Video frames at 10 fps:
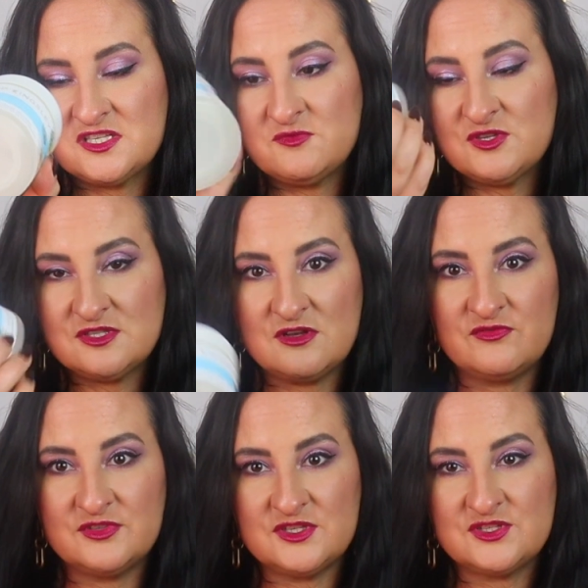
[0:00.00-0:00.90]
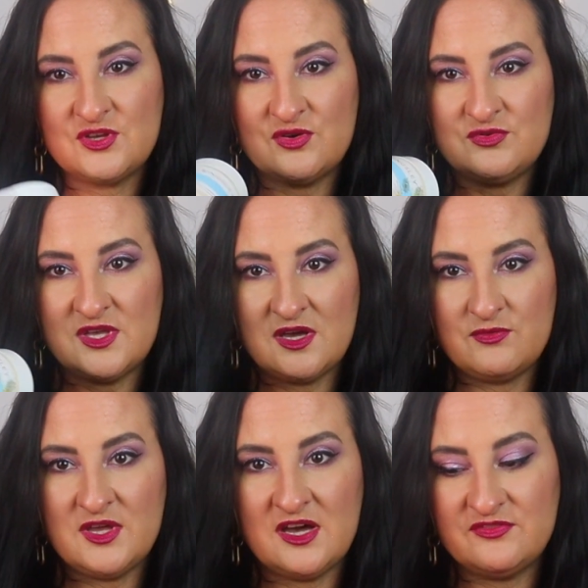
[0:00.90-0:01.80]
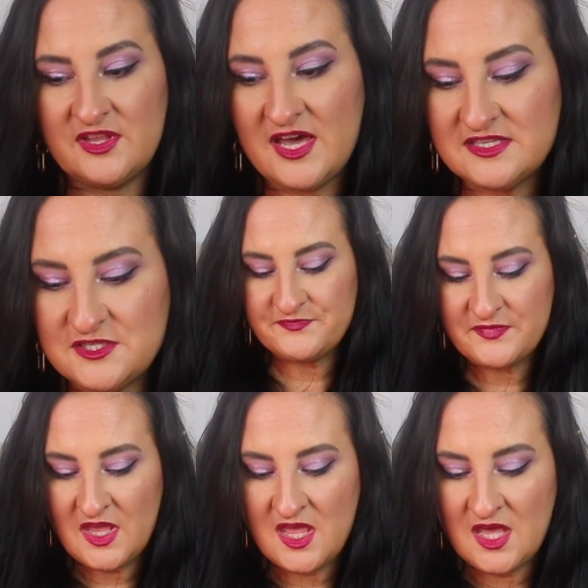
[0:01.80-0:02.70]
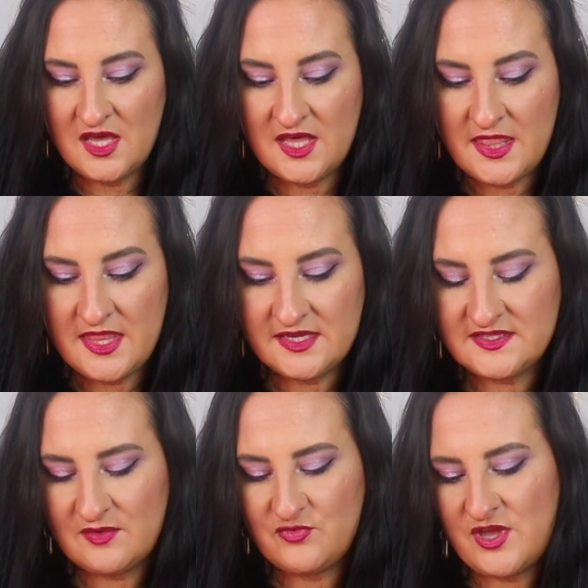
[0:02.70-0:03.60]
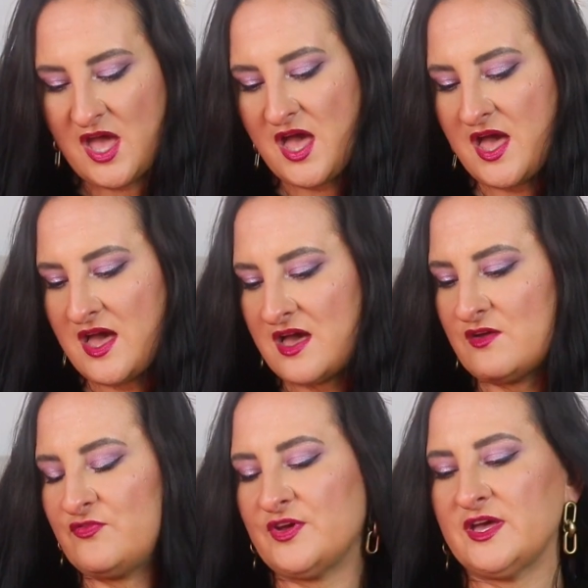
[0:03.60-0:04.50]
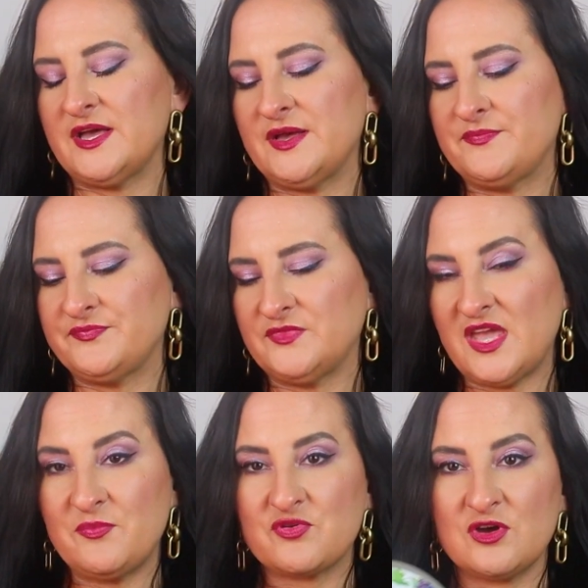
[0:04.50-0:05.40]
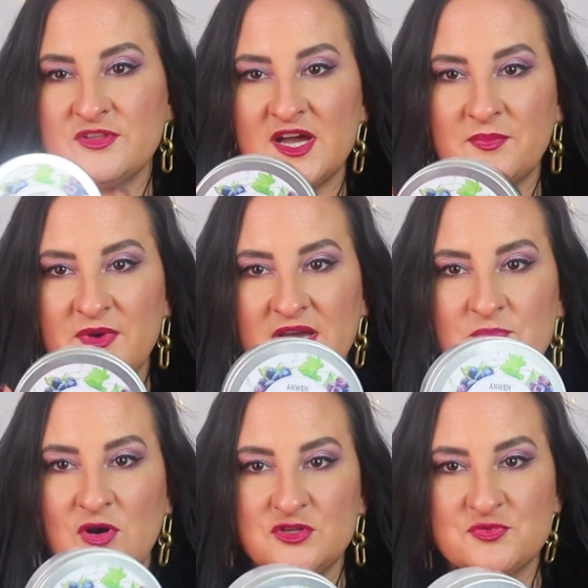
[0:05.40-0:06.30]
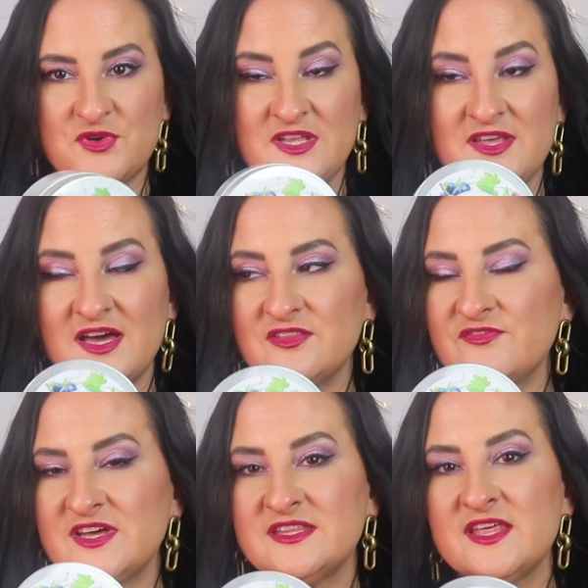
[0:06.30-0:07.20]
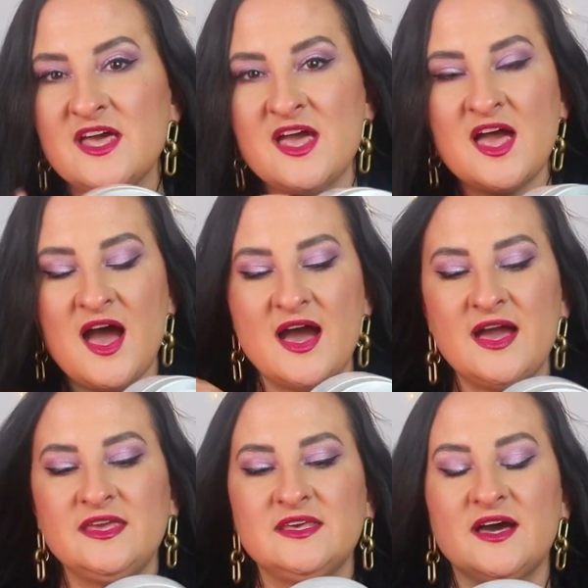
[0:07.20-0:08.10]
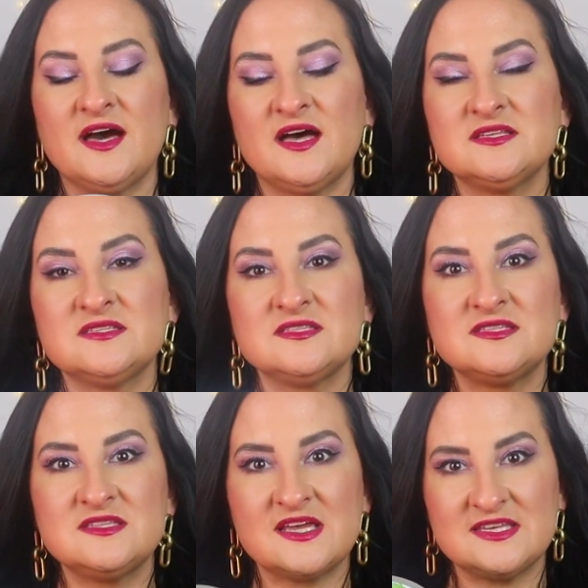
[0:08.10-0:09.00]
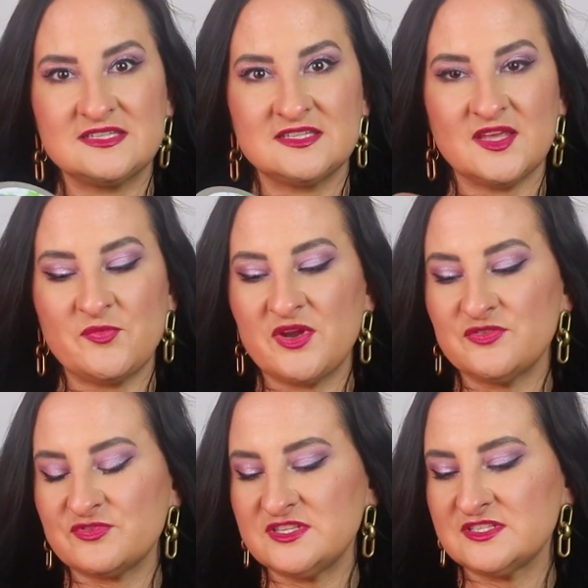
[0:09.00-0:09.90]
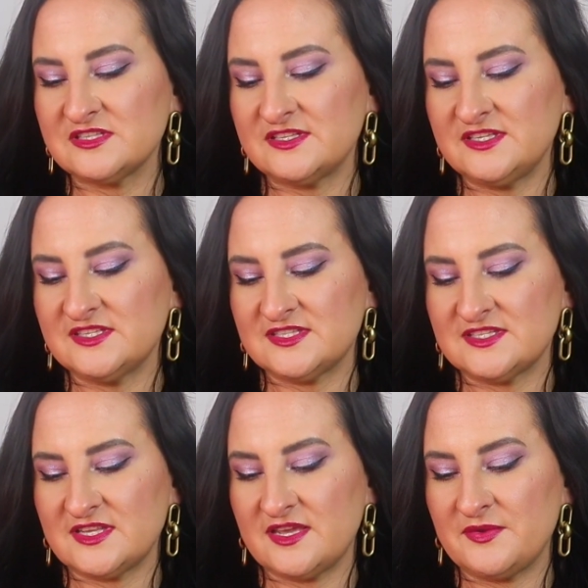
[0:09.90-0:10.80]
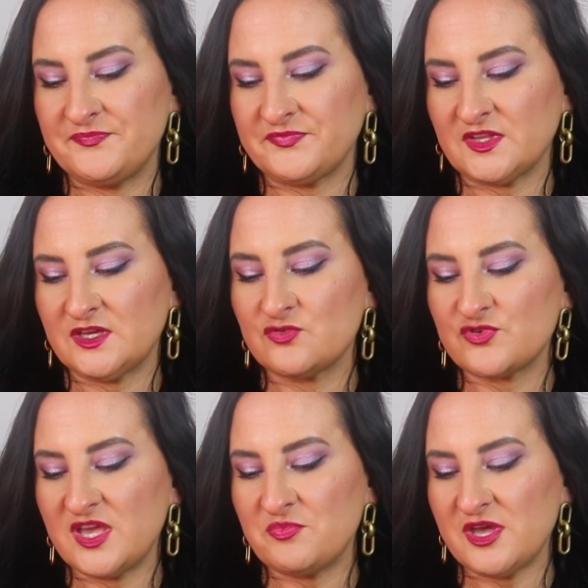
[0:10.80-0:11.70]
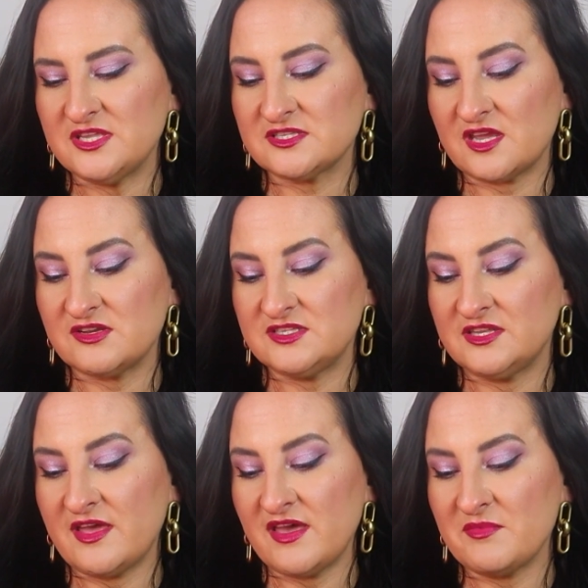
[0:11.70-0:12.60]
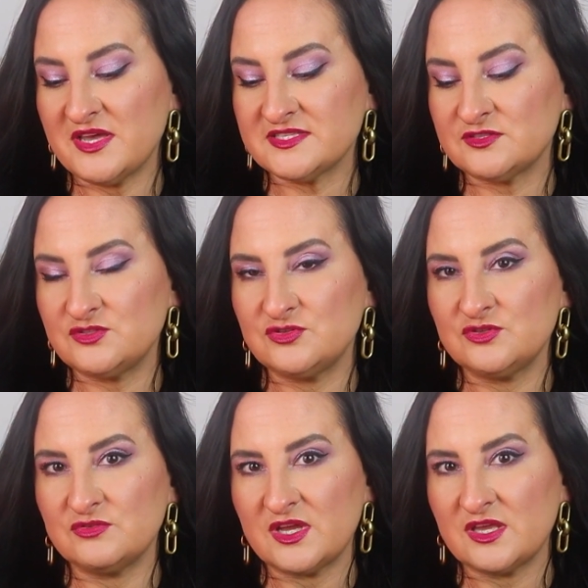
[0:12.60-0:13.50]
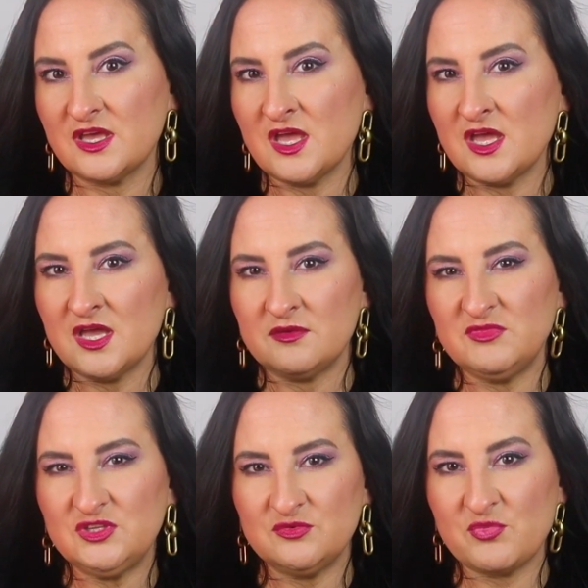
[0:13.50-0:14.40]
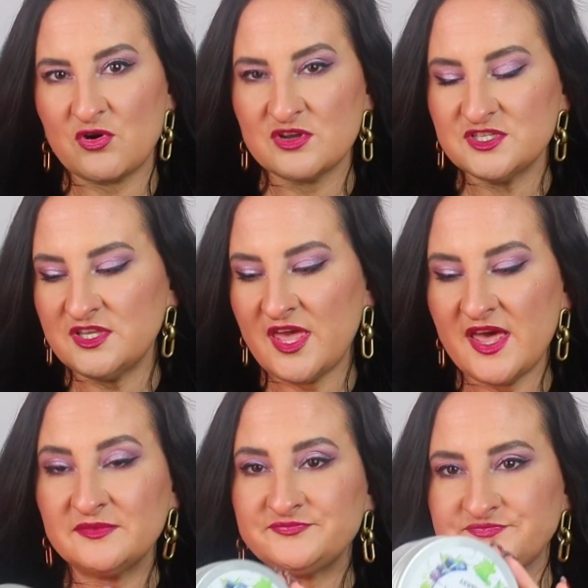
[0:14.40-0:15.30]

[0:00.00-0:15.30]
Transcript: smells lovely. So yeah, we have that. Next up we have a product by Polish brand Anven. I tested that brand recently. This is a grape and keratin hair mask to like medium porosity hair,